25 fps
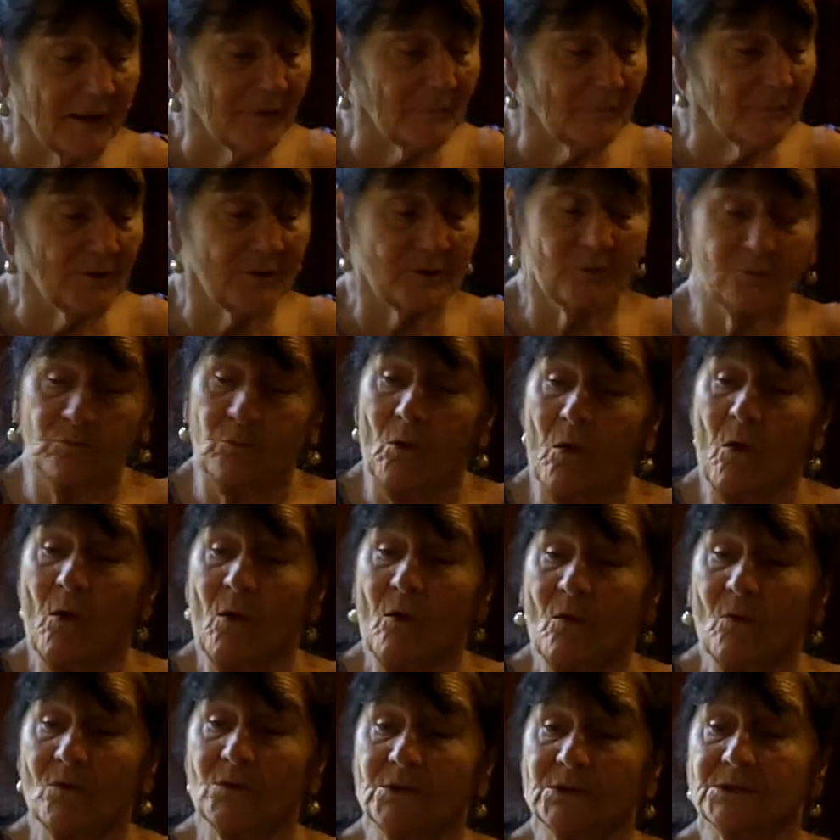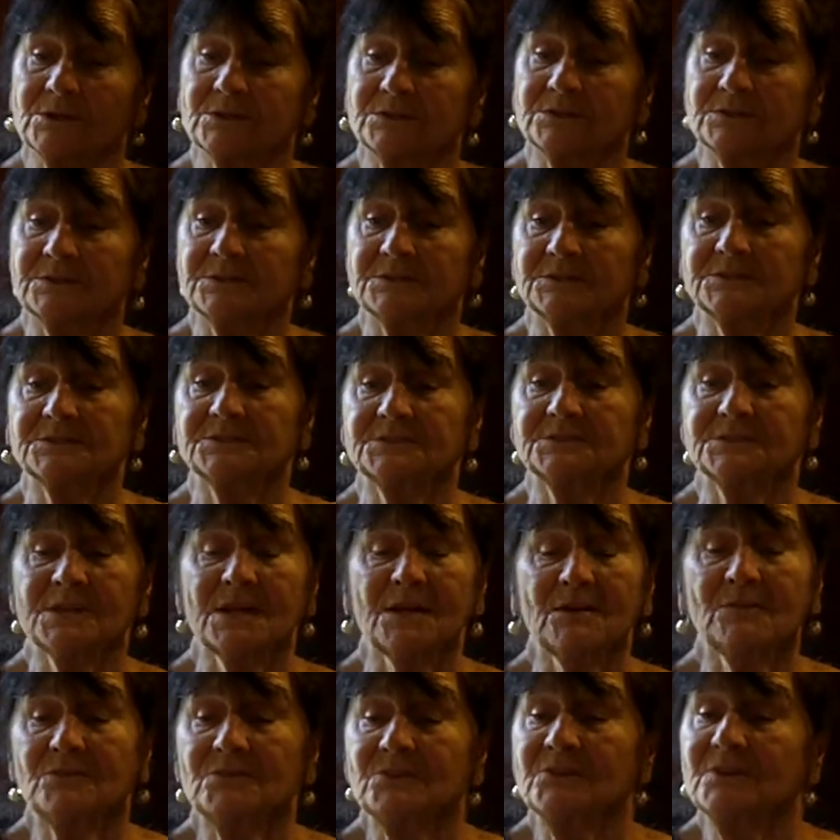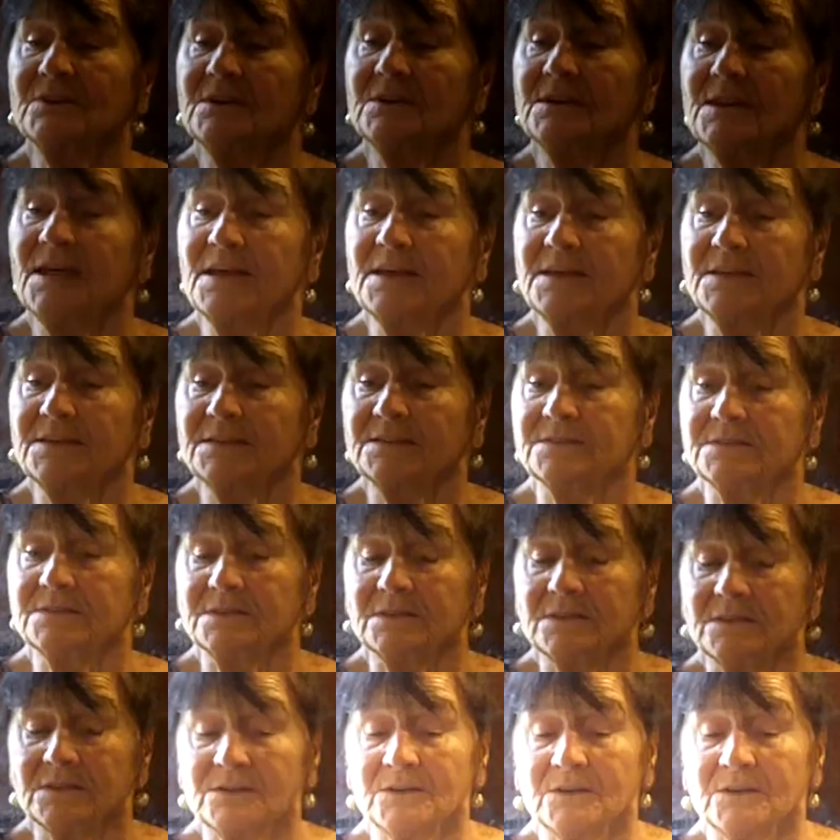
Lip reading: and we walk down the lane